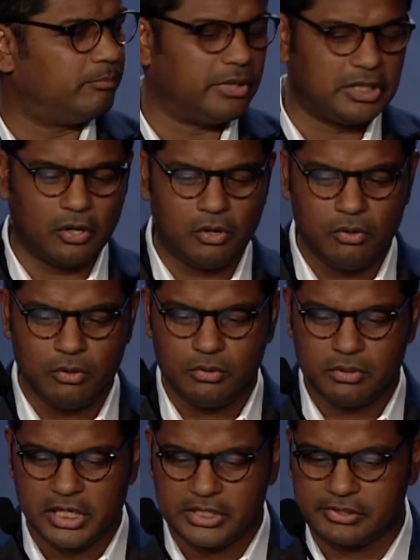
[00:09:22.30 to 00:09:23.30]
But
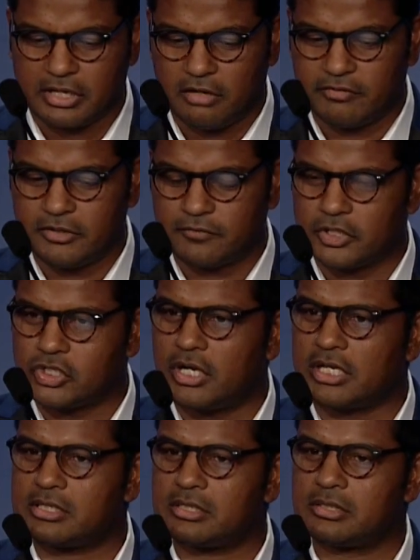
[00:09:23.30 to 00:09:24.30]
who is solving for
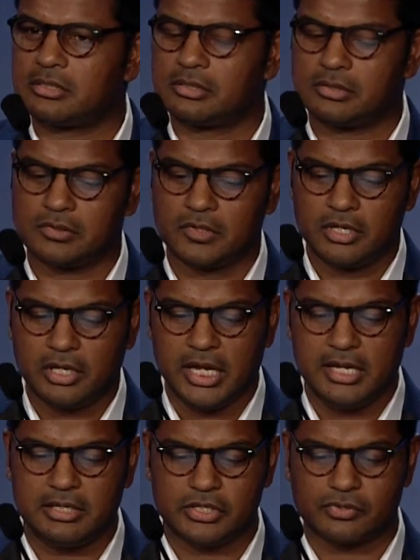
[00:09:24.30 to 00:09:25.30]
trust?
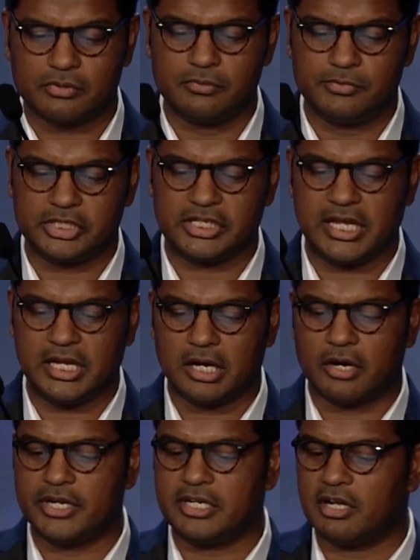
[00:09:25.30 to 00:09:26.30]
In this room today
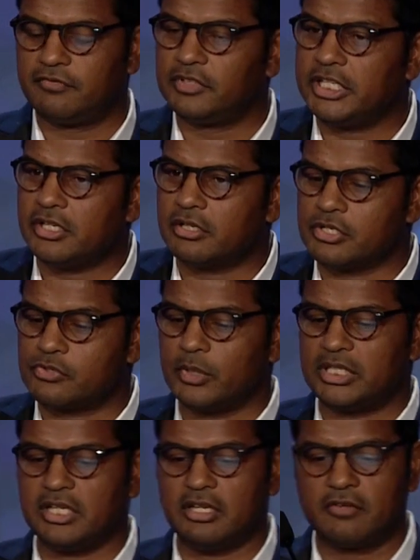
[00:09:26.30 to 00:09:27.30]
are enough leaders
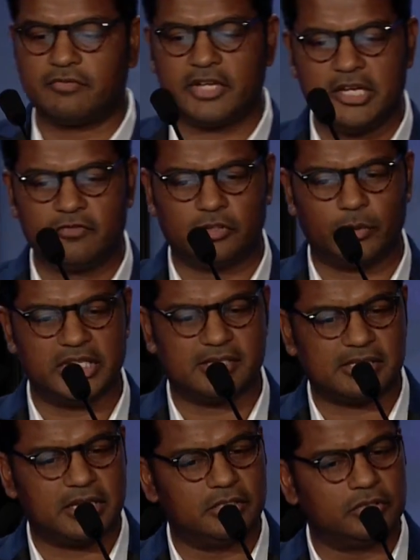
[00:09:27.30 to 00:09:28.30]
with enough
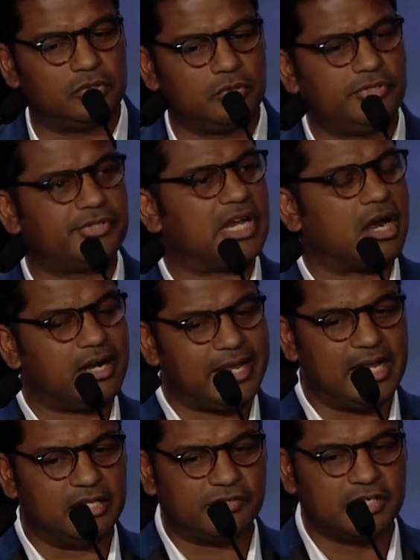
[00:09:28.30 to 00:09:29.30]
influence and the tools in our
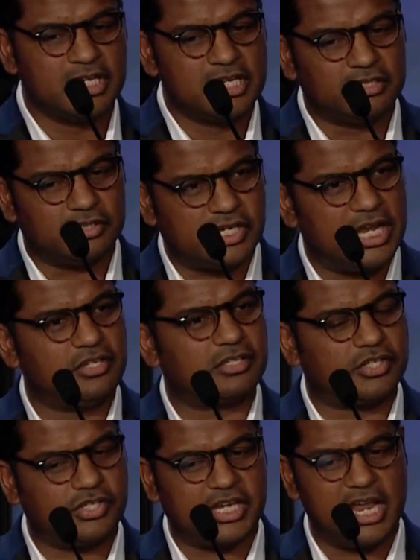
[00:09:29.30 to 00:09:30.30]
hands to change
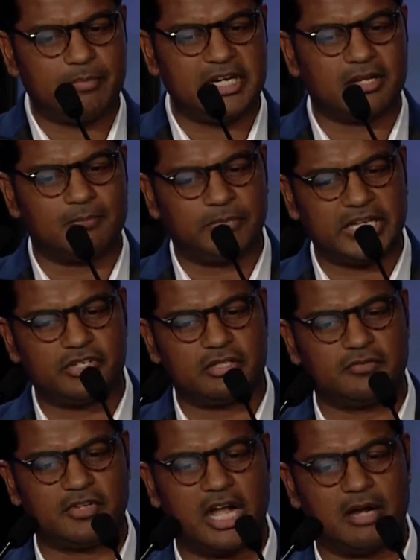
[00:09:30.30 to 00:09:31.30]
the shape and complexion
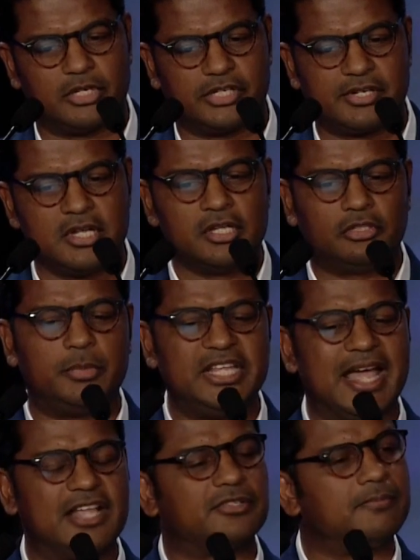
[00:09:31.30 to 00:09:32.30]
of commerce to
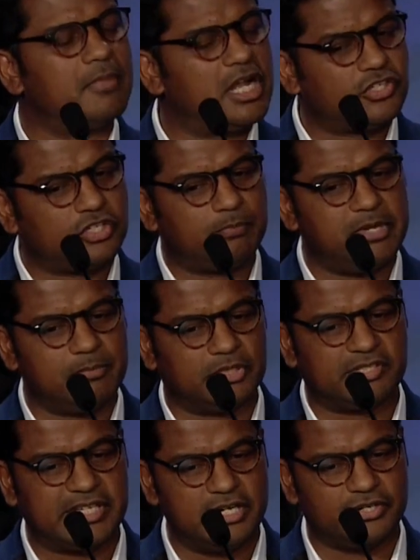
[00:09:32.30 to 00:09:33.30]
be as much
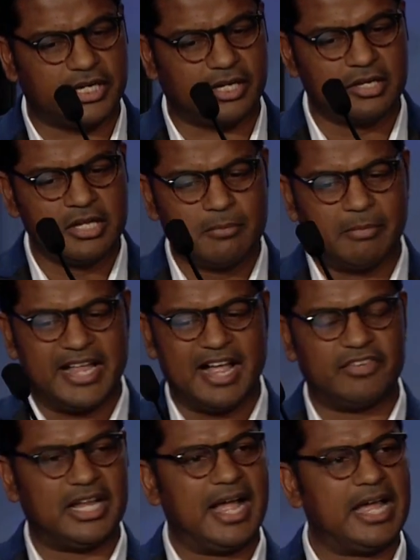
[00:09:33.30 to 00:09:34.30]
people-centric by
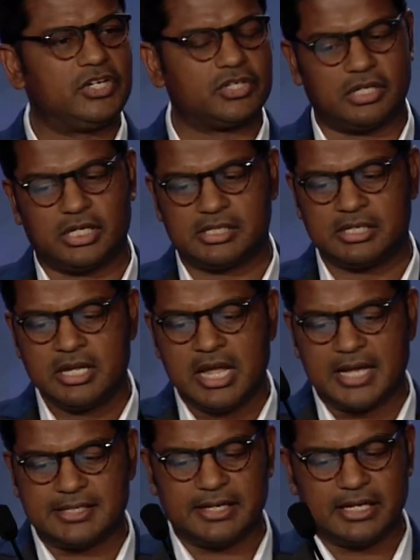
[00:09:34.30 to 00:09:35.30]
having high trust
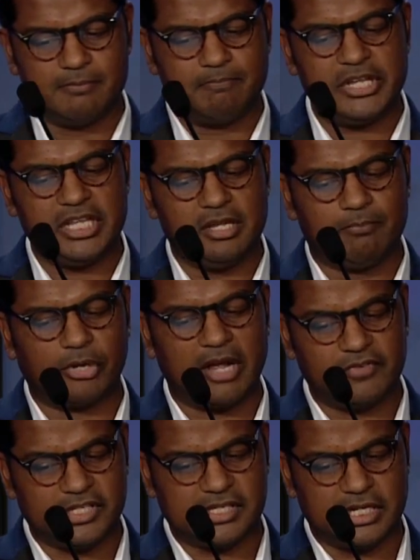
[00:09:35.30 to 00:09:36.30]
as it can be
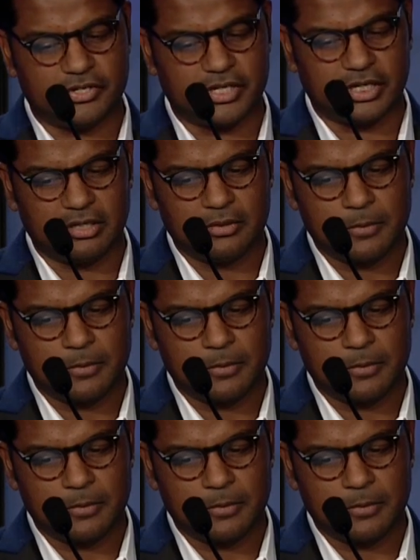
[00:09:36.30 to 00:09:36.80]
profit-centric